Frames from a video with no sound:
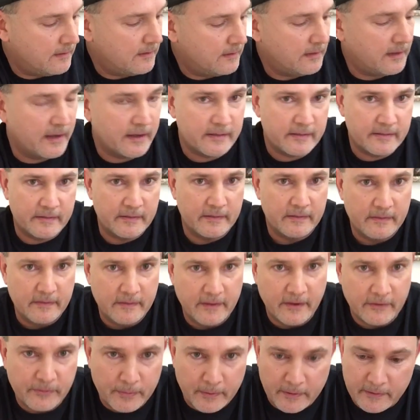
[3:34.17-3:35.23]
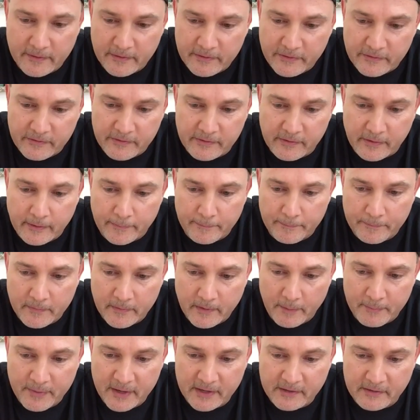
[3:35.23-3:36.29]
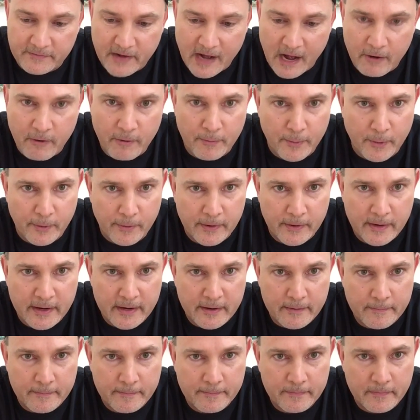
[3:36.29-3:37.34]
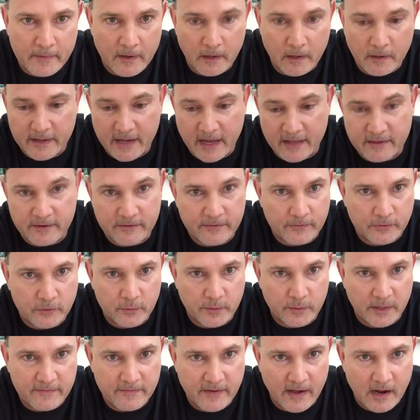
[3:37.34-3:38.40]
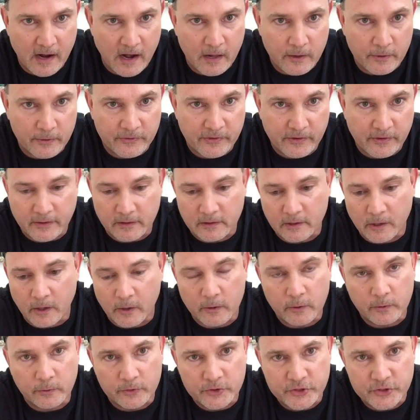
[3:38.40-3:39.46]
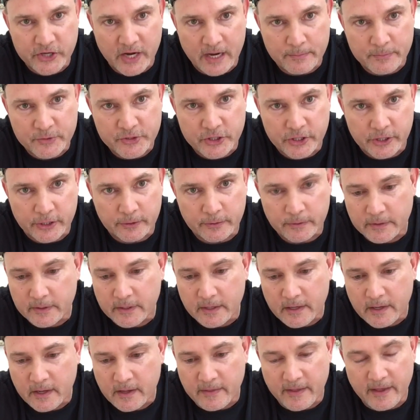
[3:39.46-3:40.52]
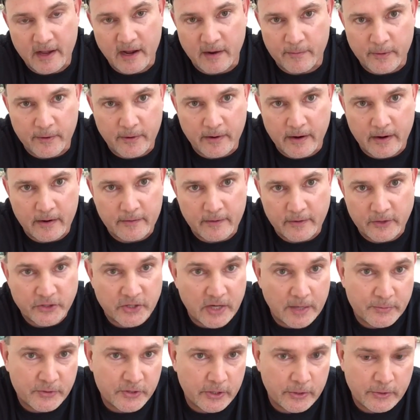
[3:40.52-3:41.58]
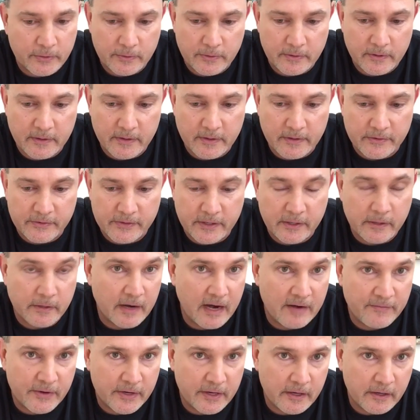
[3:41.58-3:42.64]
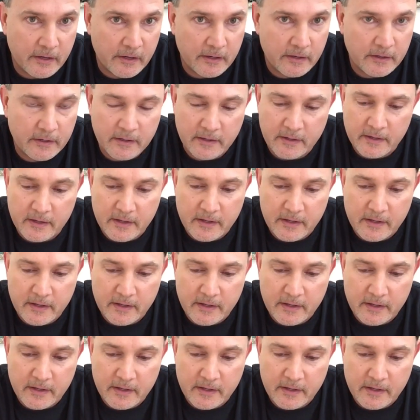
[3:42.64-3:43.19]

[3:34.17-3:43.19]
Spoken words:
Like this one, this is a piece of aquamarine. I only got this for $25 at the local gem show. They come around, the gem show is here every year.